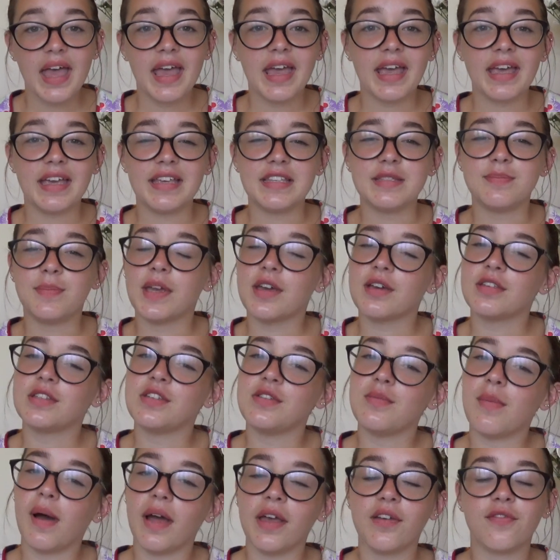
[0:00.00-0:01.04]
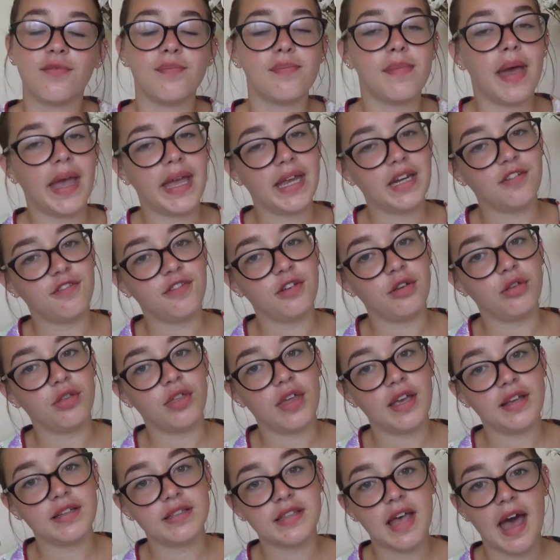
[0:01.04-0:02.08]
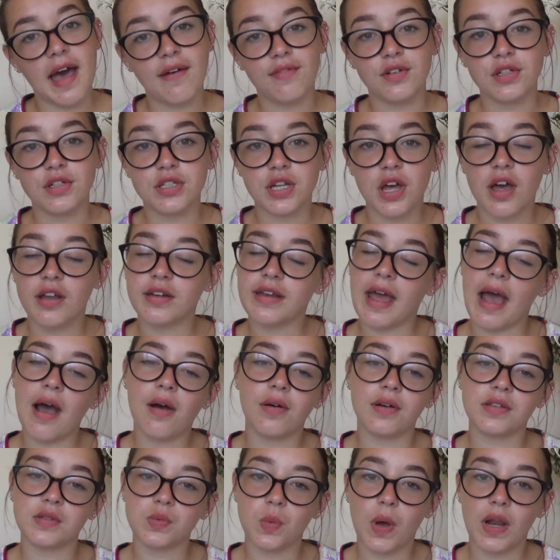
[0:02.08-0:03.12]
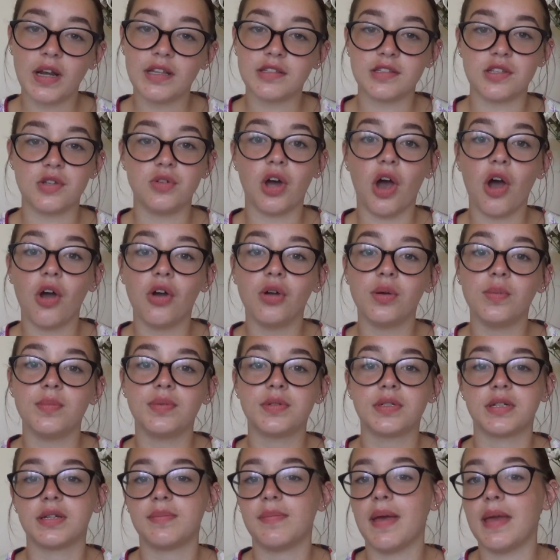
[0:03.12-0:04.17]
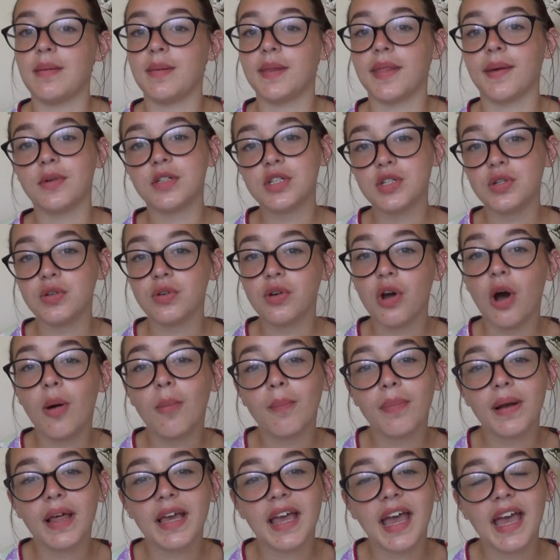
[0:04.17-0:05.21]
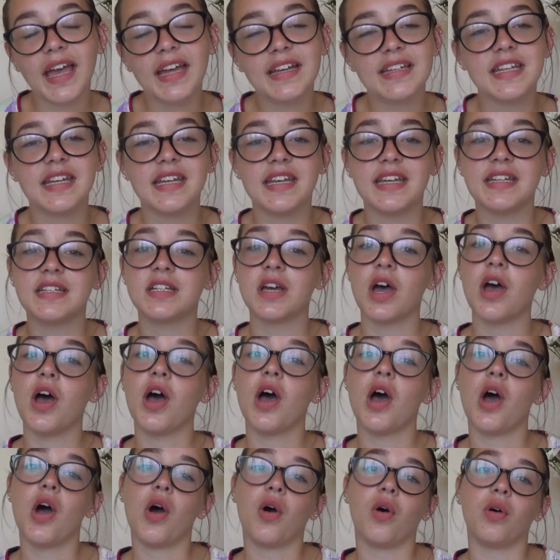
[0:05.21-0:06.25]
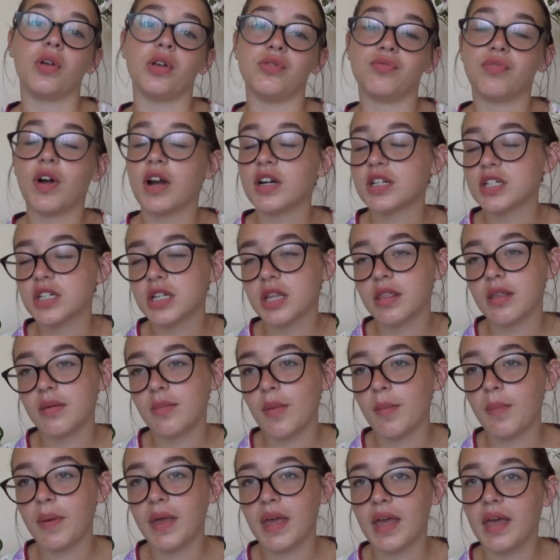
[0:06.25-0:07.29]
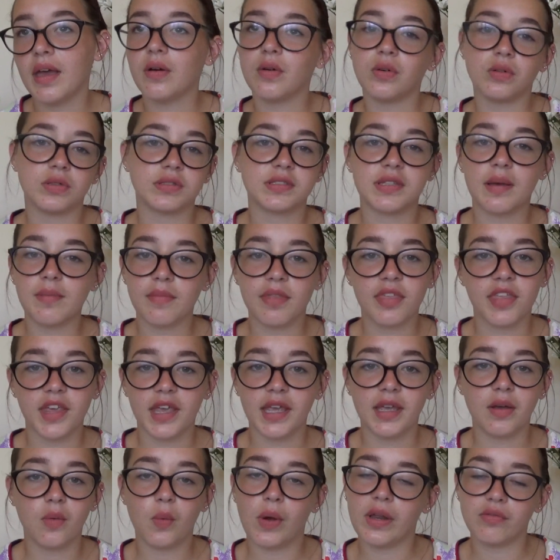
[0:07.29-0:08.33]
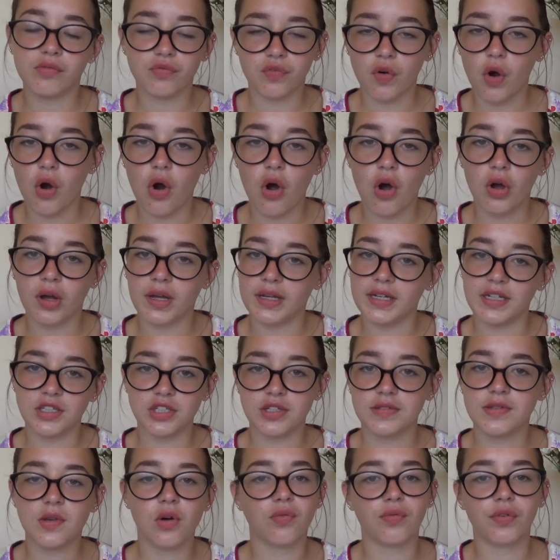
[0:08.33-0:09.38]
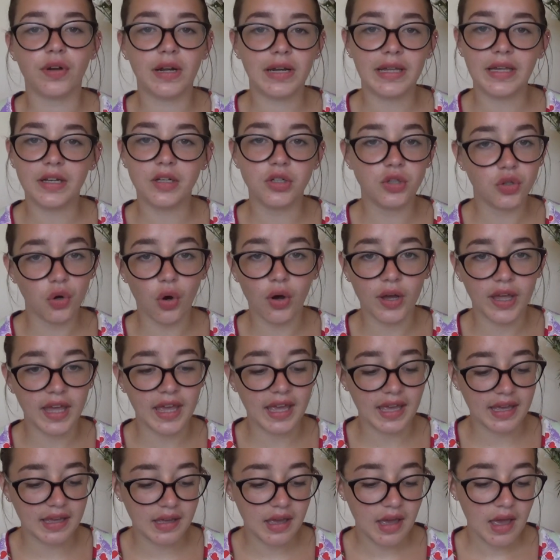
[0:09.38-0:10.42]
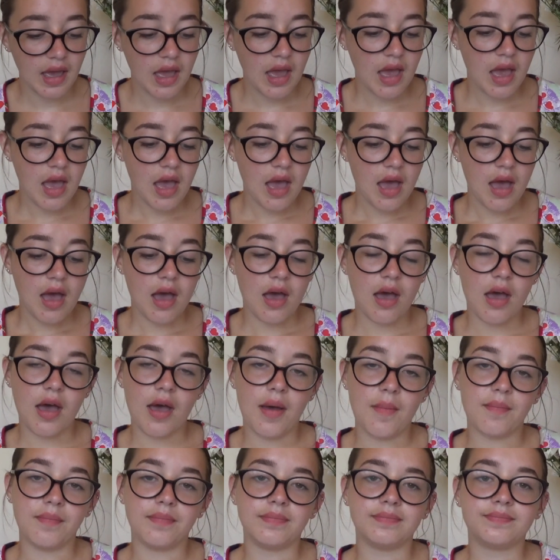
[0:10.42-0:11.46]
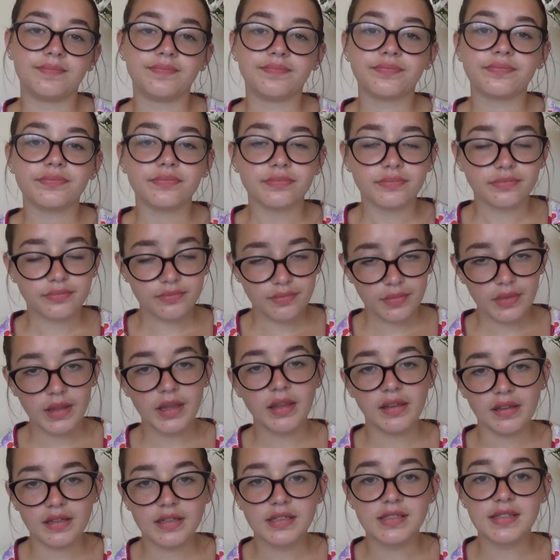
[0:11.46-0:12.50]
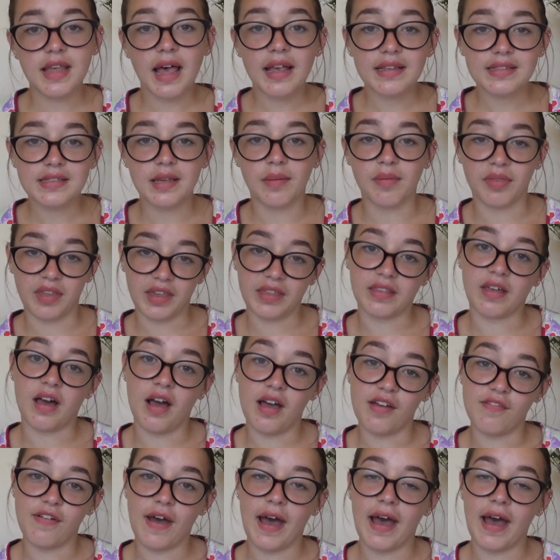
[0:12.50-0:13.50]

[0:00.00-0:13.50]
is because you might have made a few things that haven't turned out as well as you'd hoped. Maybe they were too complicated, or you rushed them a bit, or something went wrong and it just got really annoying. Because that's something that I